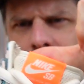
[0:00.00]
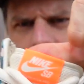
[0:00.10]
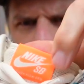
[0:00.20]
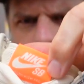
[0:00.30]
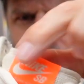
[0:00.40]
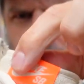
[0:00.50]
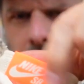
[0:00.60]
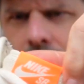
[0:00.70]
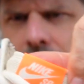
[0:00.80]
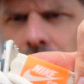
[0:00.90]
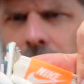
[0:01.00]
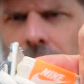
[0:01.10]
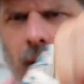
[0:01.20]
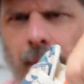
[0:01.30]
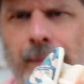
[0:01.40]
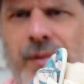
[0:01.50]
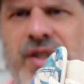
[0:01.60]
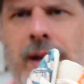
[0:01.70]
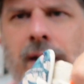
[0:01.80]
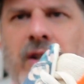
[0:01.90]
this um,
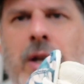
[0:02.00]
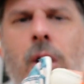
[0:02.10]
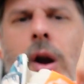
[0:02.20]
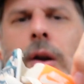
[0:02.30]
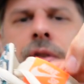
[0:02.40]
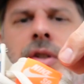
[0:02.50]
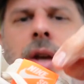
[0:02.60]
safety orange